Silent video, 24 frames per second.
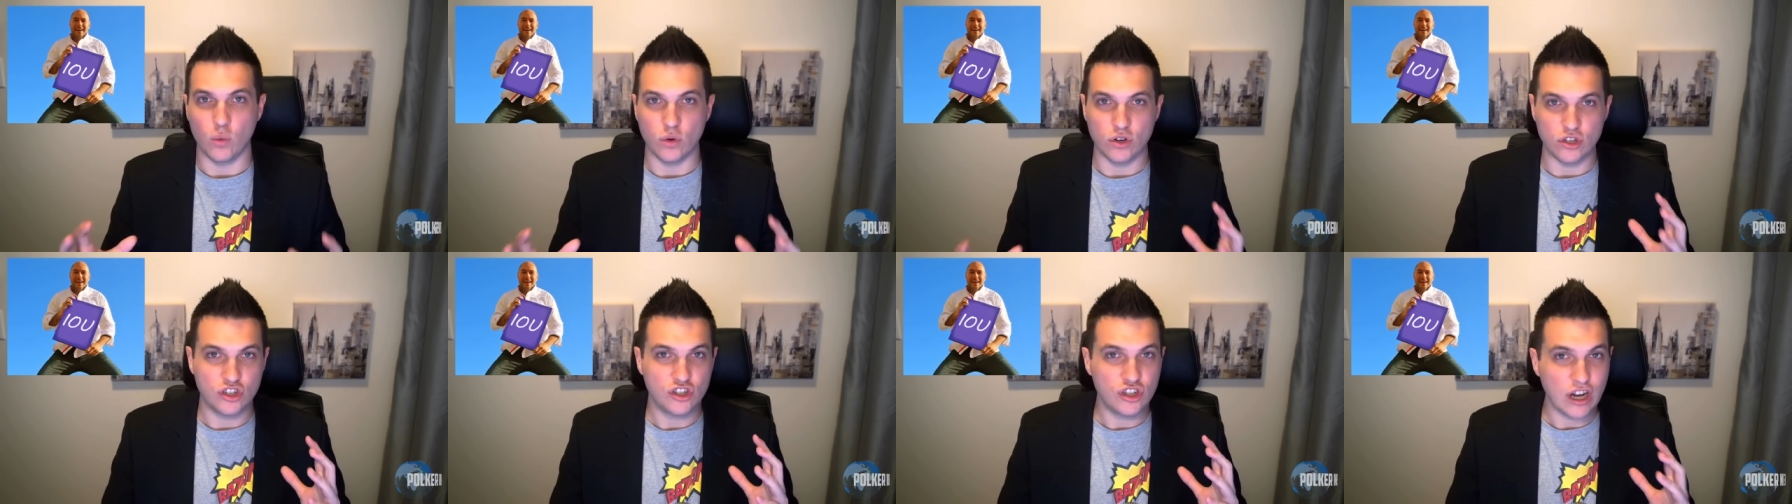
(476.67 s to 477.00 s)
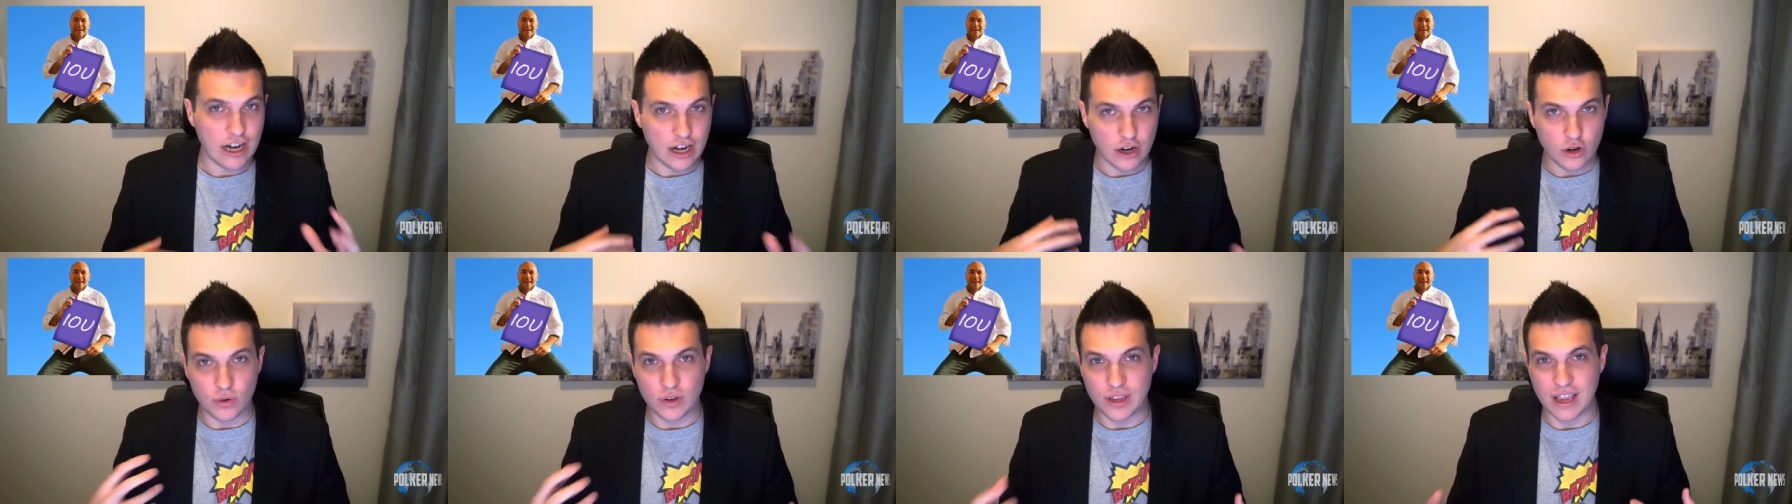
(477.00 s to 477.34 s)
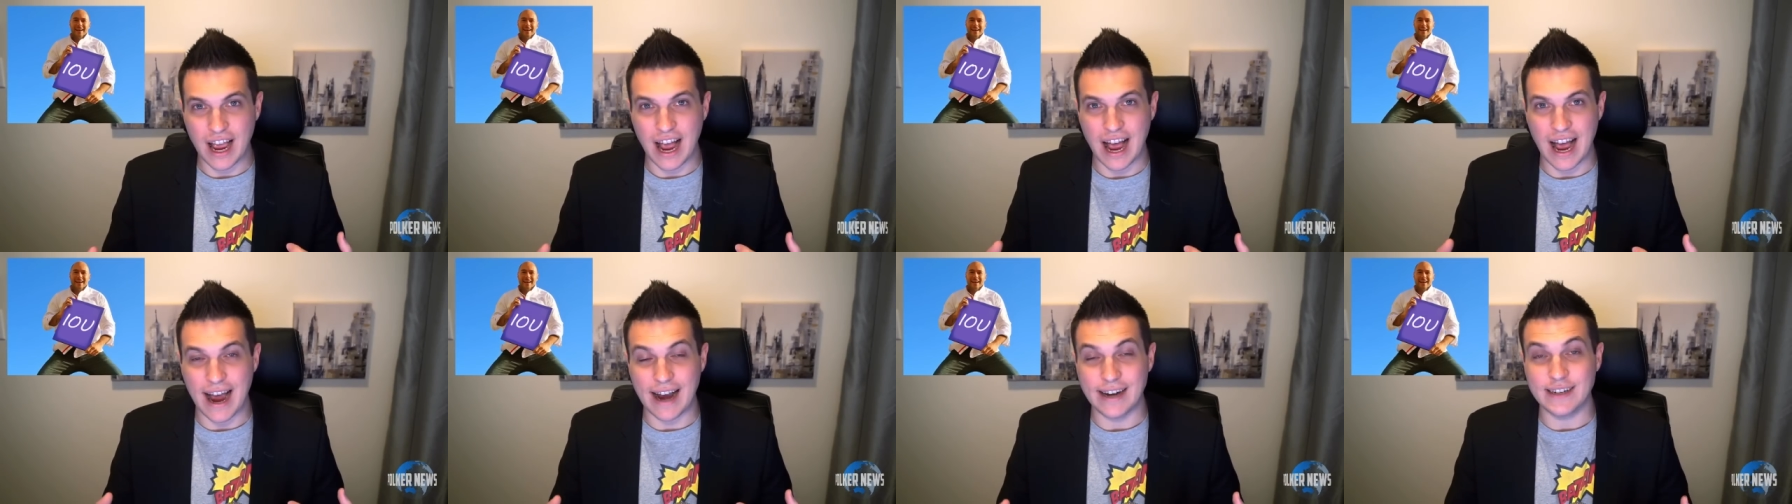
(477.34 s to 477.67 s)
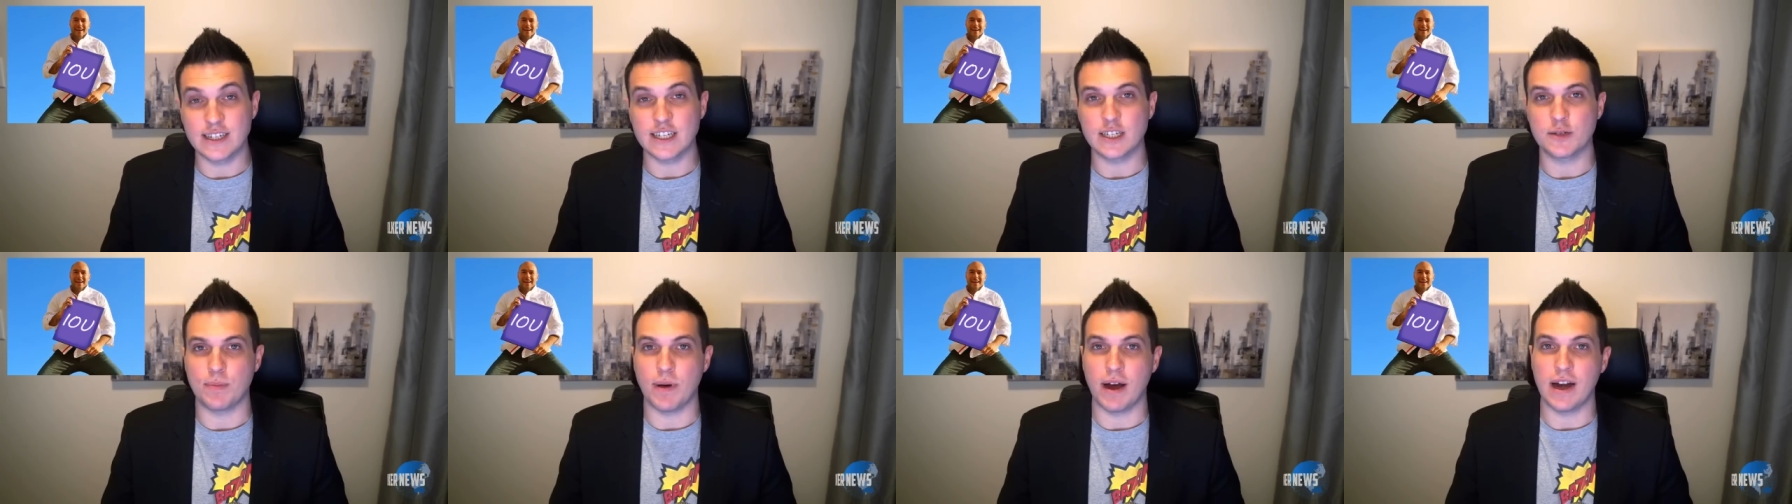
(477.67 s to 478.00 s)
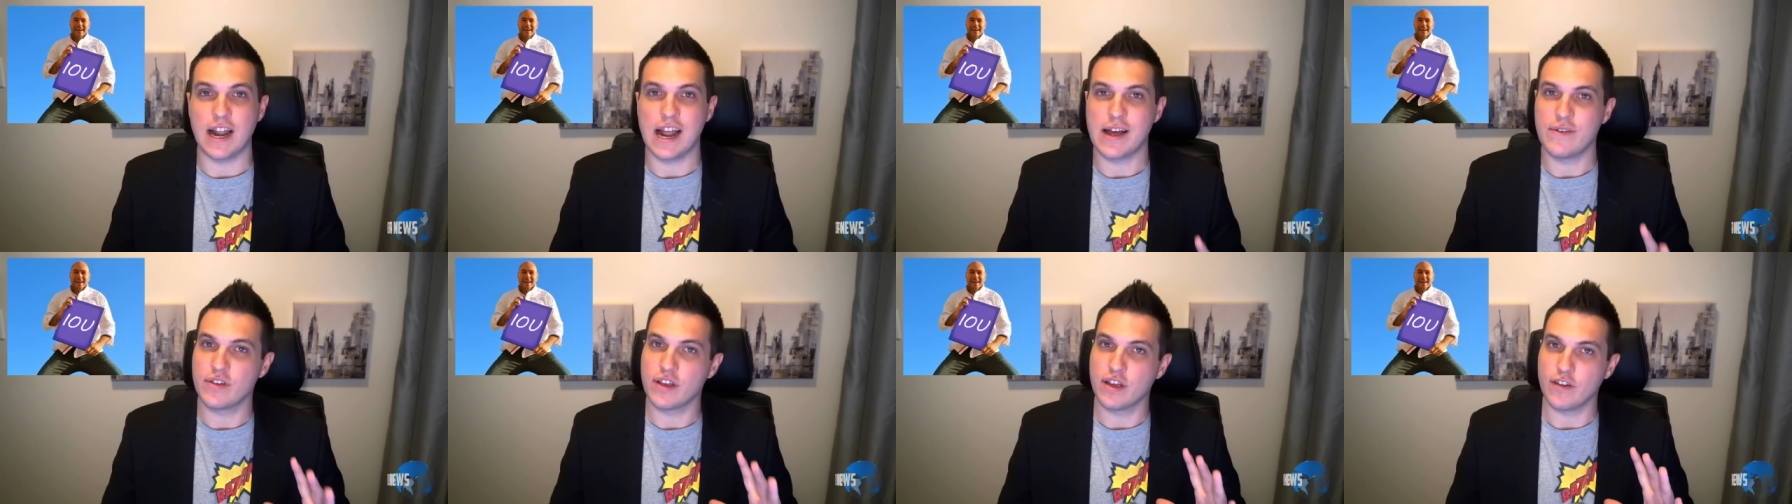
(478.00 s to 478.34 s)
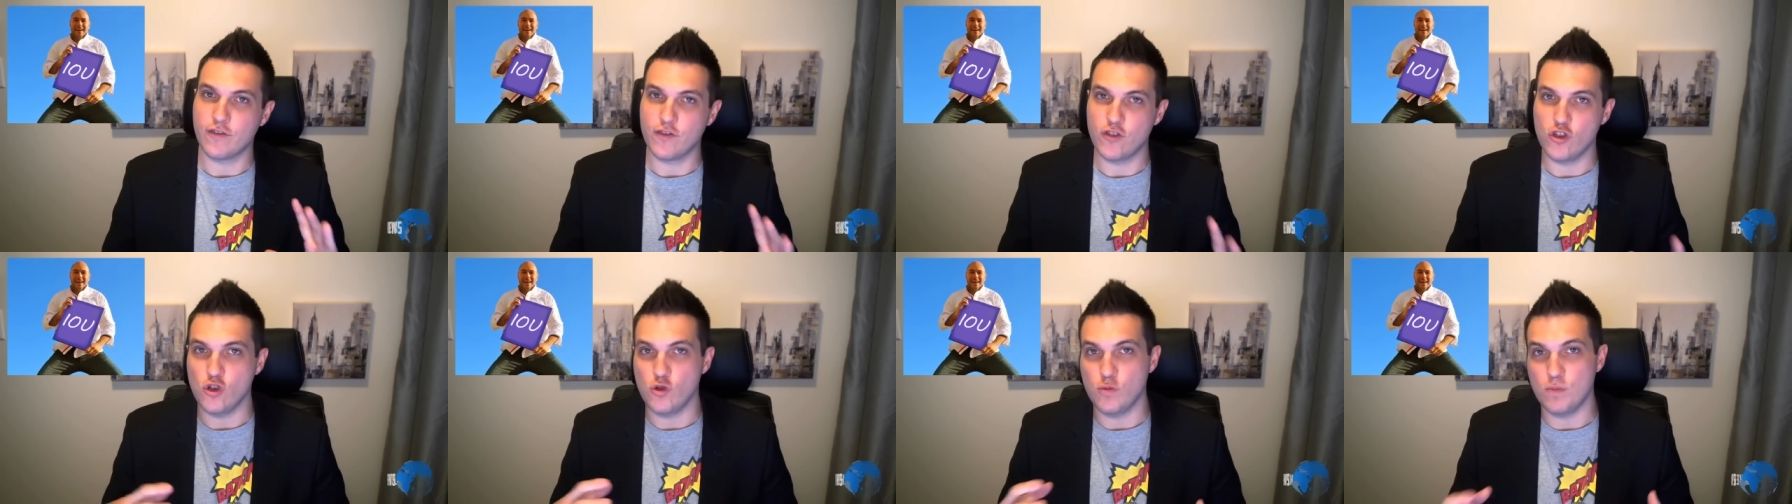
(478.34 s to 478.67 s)
was generally high despite having
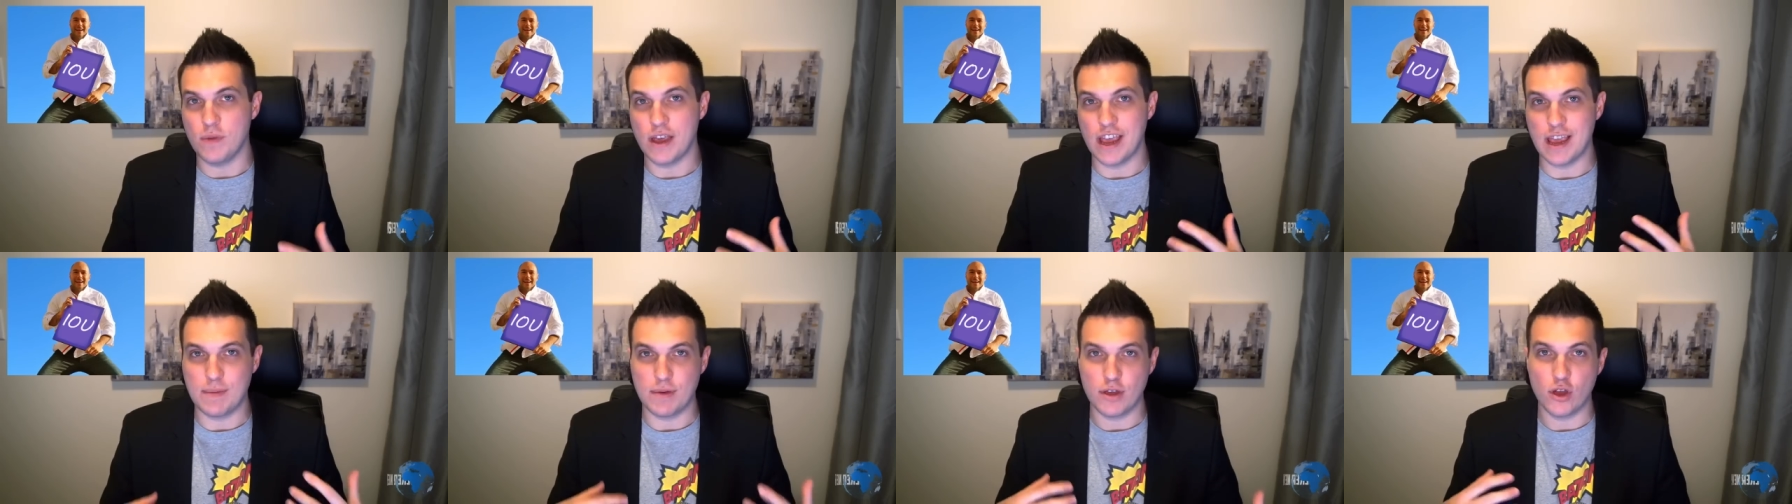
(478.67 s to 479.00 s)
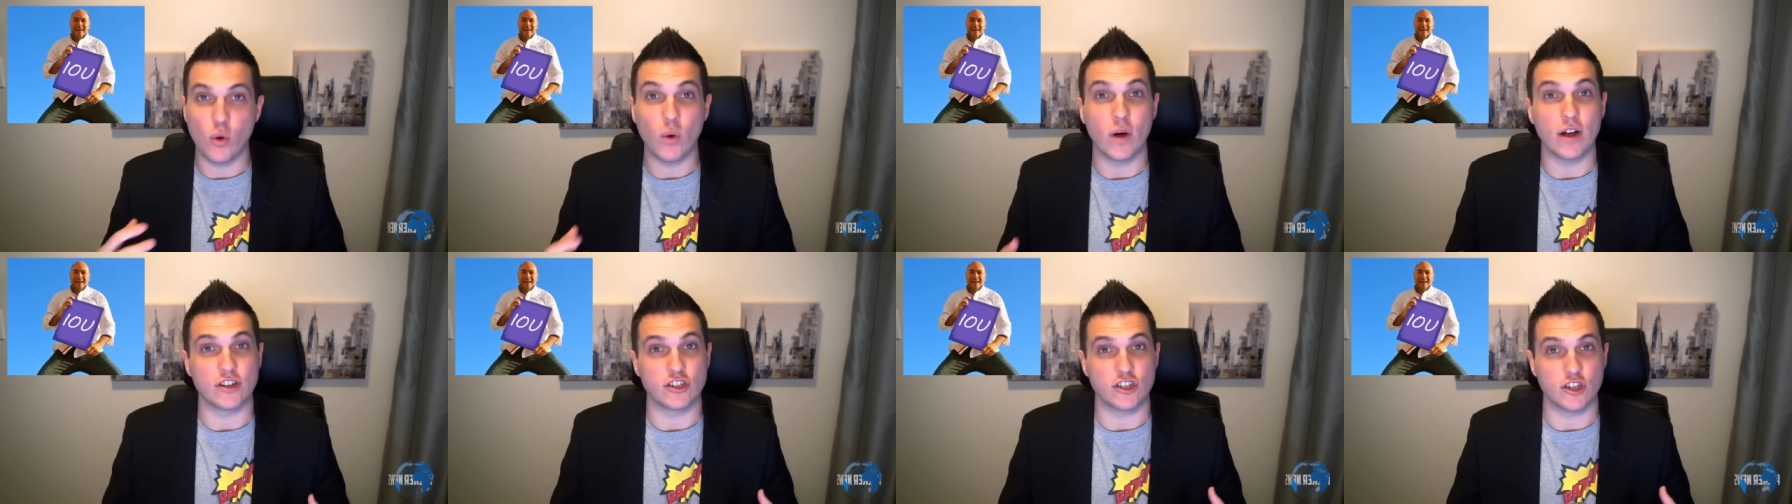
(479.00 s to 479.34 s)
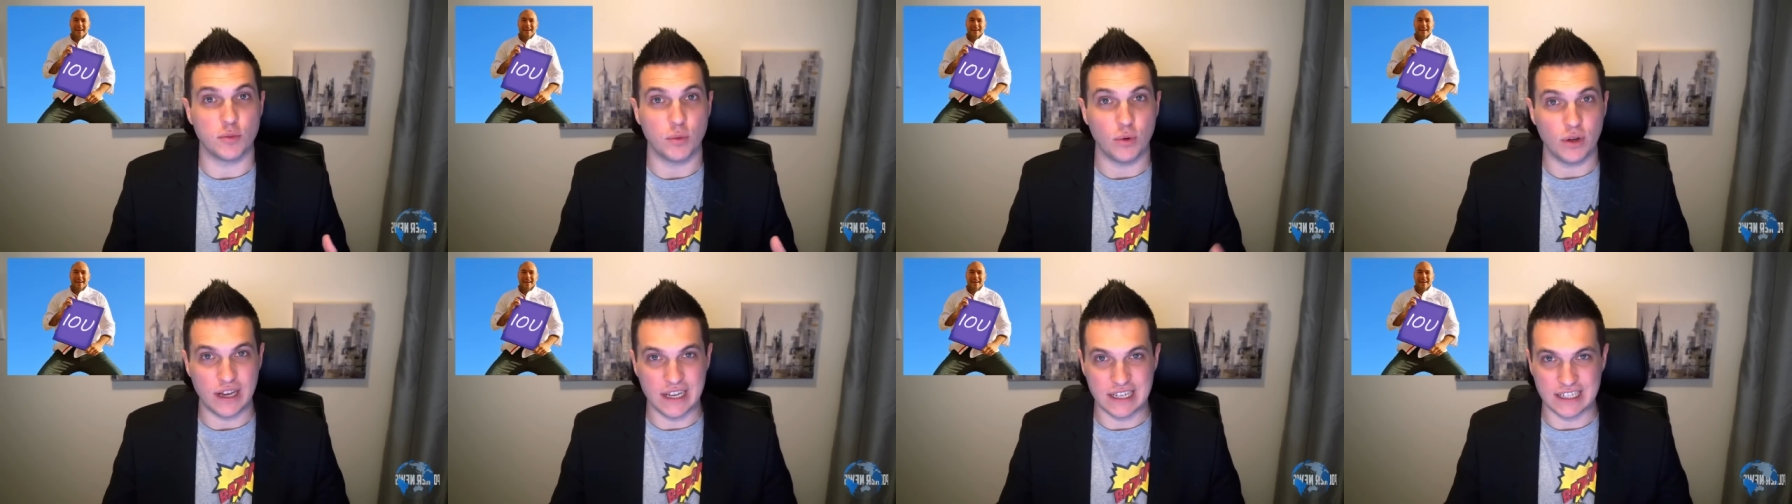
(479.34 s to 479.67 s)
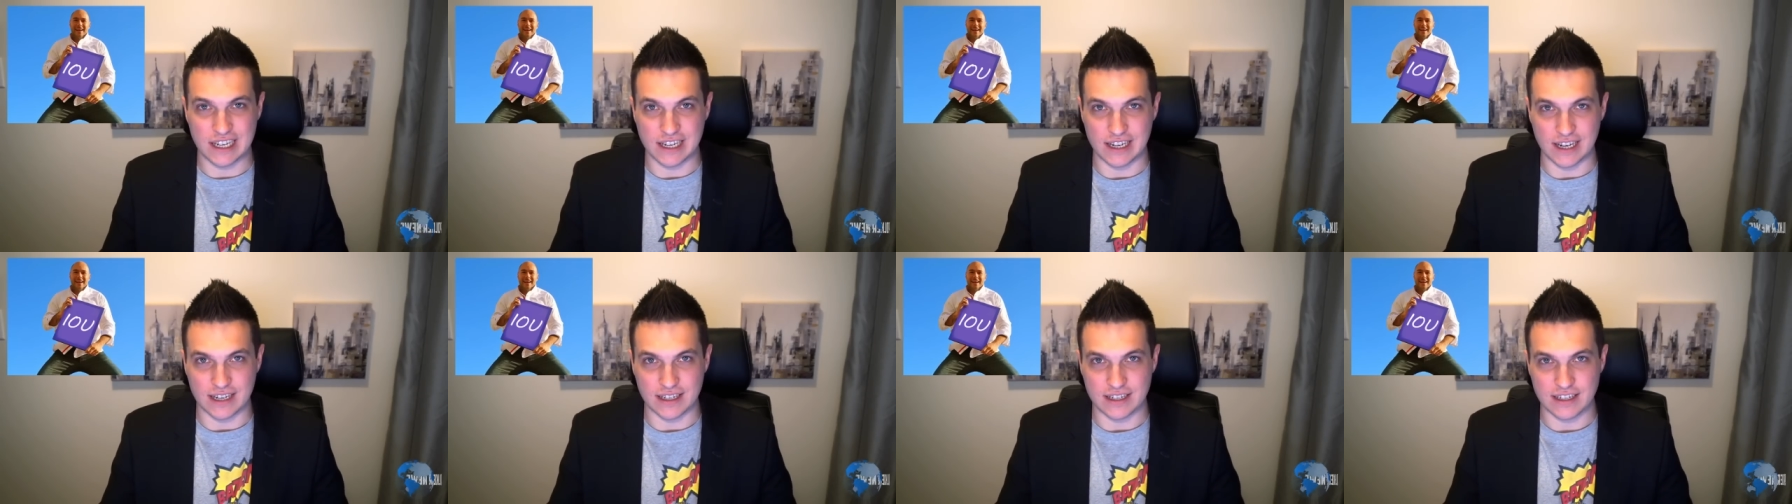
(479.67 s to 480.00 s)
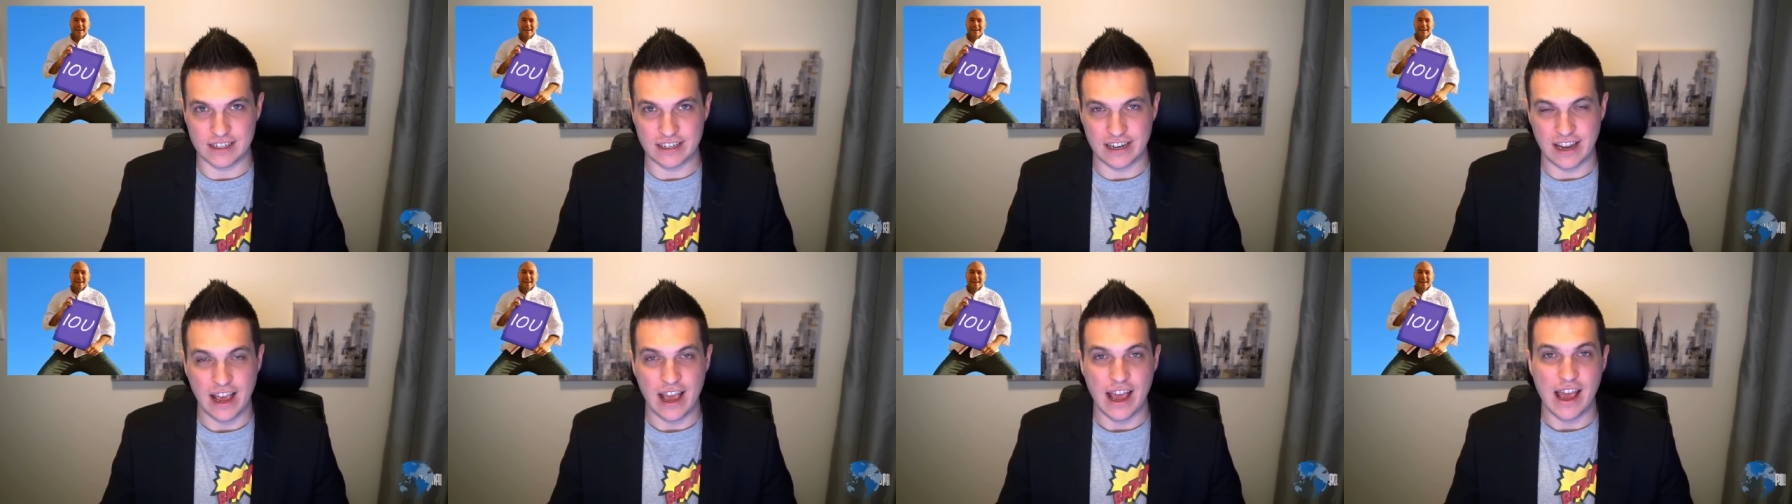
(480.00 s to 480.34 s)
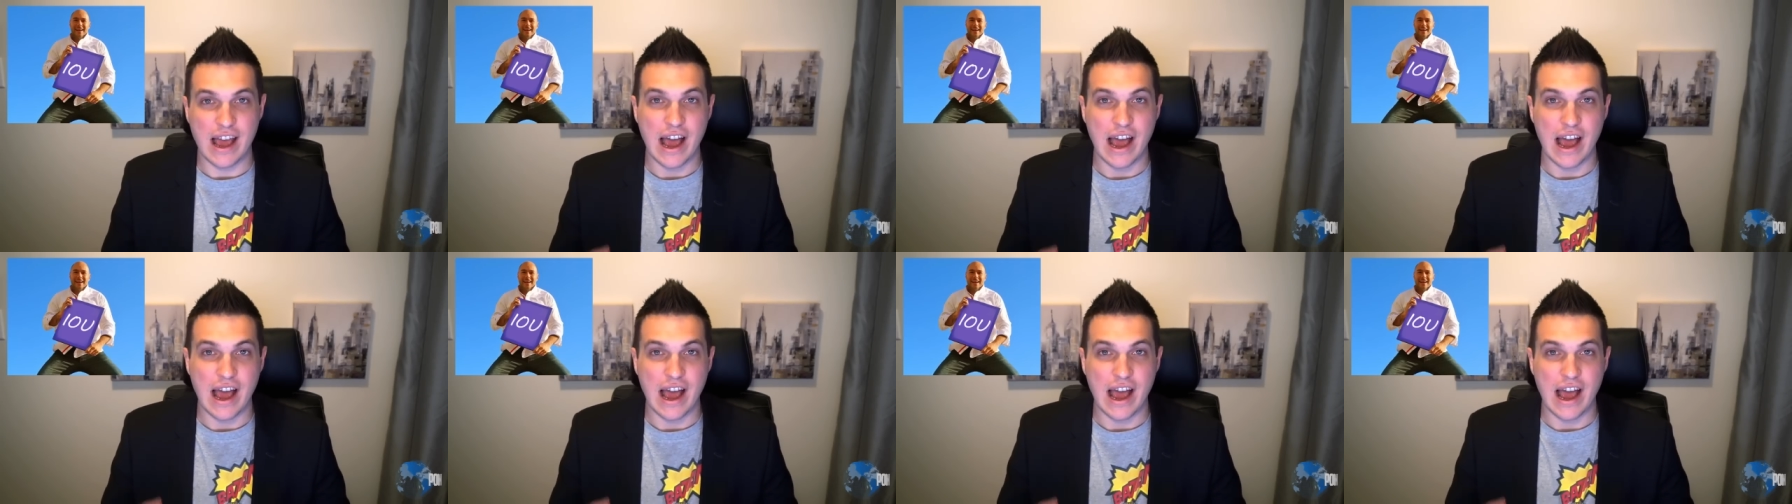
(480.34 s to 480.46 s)
a few maybe questionable incidents.